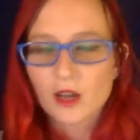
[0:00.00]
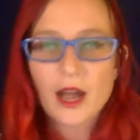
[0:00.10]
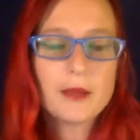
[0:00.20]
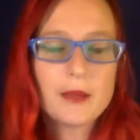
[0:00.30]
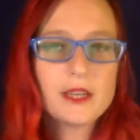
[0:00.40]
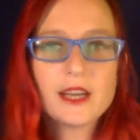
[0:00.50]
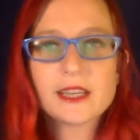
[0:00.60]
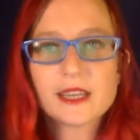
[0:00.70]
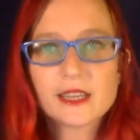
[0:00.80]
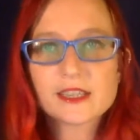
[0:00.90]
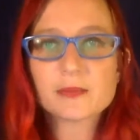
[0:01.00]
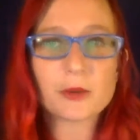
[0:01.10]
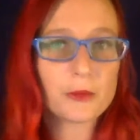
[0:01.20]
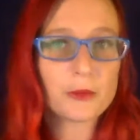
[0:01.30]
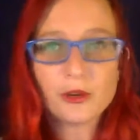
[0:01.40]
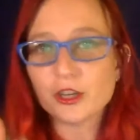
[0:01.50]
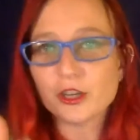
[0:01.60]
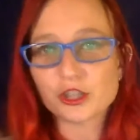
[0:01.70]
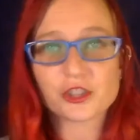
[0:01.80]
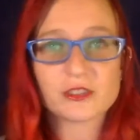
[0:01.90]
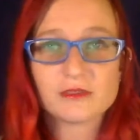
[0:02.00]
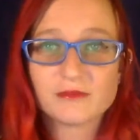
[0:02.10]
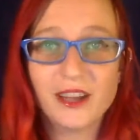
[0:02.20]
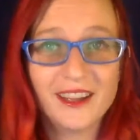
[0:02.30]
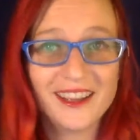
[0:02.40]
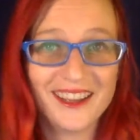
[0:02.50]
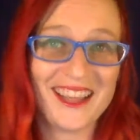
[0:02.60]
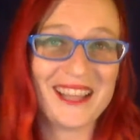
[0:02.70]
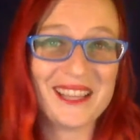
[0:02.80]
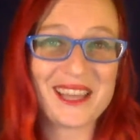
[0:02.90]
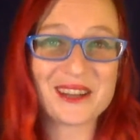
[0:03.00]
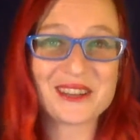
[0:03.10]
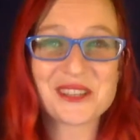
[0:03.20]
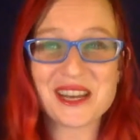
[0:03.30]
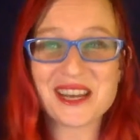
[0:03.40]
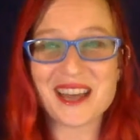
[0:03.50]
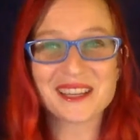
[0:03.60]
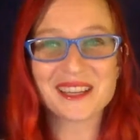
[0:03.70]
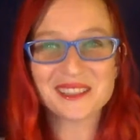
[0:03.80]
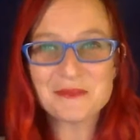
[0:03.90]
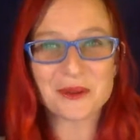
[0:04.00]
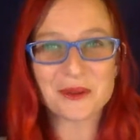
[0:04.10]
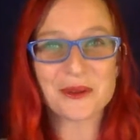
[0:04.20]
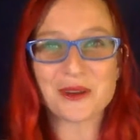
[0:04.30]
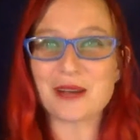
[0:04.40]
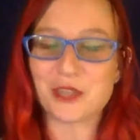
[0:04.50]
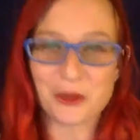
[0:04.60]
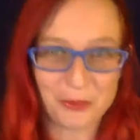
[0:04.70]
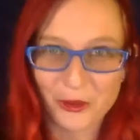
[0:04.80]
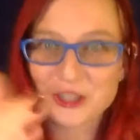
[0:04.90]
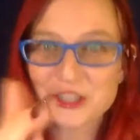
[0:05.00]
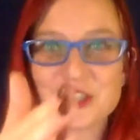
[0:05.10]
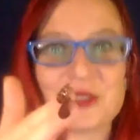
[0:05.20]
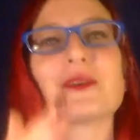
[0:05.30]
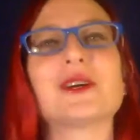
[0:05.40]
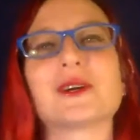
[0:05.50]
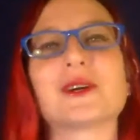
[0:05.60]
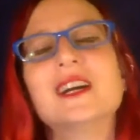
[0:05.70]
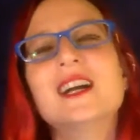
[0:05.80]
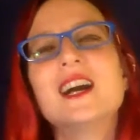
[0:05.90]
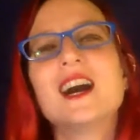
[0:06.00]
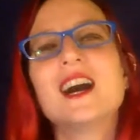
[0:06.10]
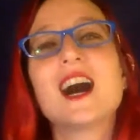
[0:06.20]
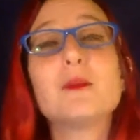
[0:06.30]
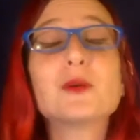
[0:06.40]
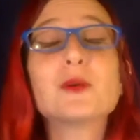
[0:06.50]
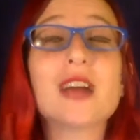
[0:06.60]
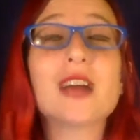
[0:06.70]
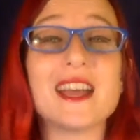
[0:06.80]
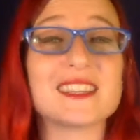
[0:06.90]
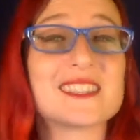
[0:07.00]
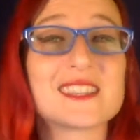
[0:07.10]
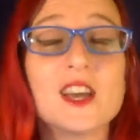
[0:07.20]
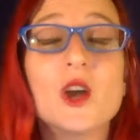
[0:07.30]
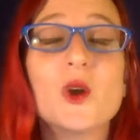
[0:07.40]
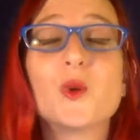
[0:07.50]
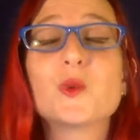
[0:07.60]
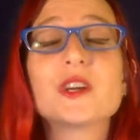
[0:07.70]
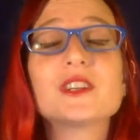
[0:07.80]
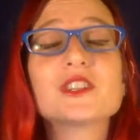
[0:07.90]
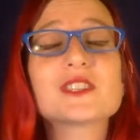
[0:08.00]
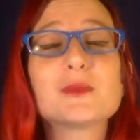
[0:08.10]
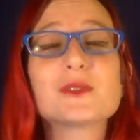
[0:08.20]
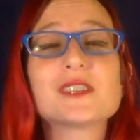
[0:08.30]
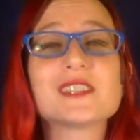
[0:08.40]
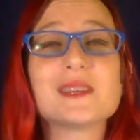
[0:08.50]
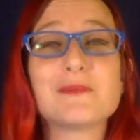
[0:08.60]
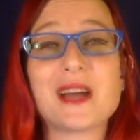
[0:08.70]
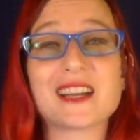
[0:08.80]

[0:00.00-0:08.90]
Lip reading: I mean, I get it, sperm push. They're genetically programmed to push through, but we're eggs. We're just supposed to sit back